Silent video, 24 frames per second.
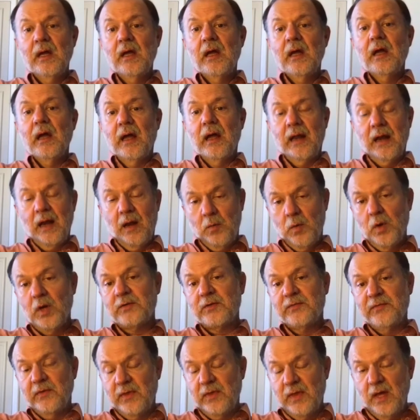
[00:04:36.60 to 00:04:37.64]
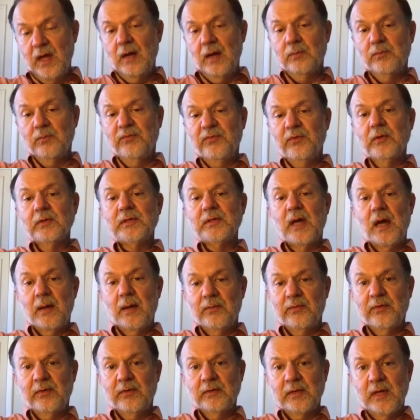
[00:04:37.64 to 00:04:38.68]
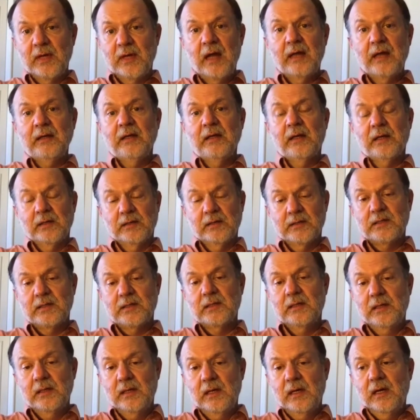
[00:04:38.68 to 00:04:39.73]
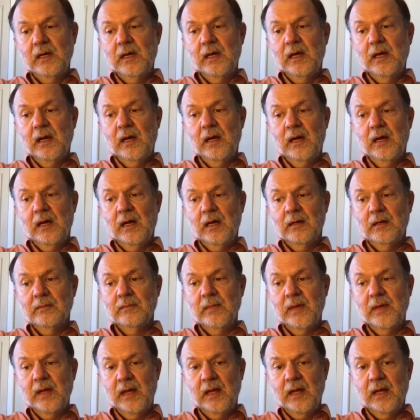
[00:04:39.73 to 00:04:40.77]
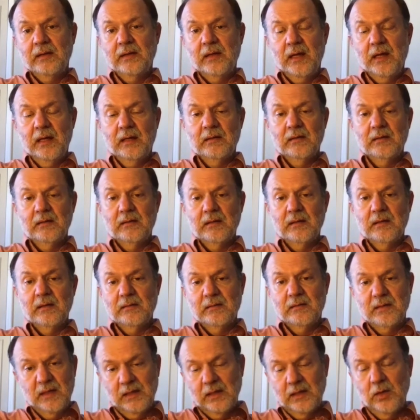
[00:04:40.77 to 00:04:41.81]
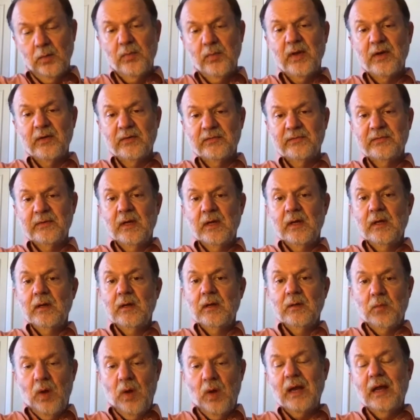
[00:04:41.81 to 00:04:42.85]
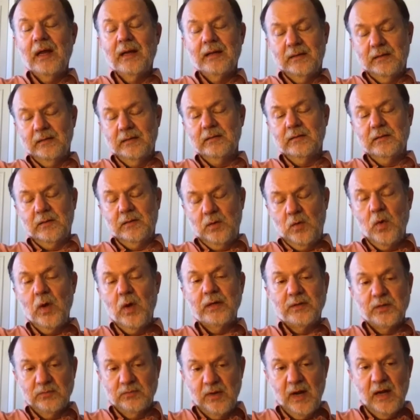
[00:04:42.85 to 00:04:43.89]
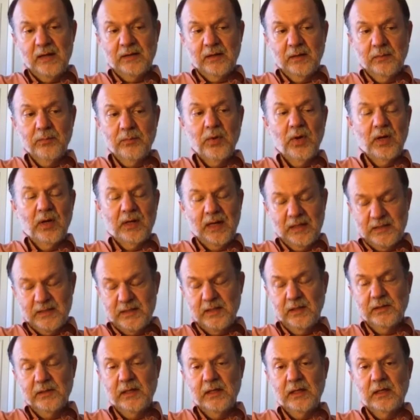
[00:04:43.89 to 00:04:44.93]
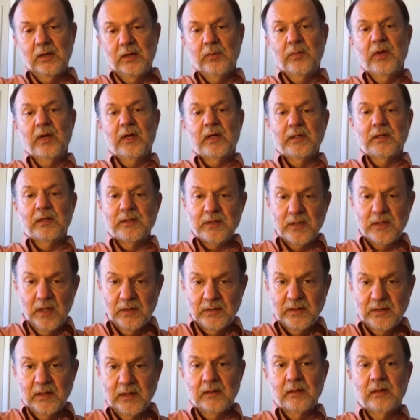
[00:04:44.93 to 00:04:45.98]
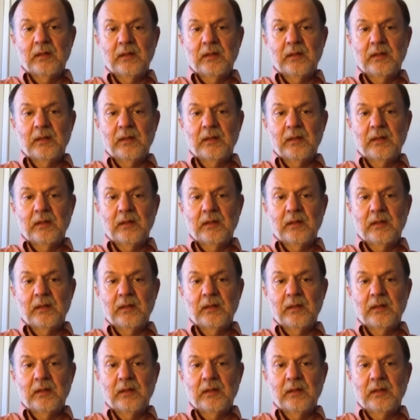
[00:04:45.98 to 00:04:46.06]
and I worked for them full-time for 9 years, and then did a little bit of, while I quit to write the book, I still did a little bit of consulting,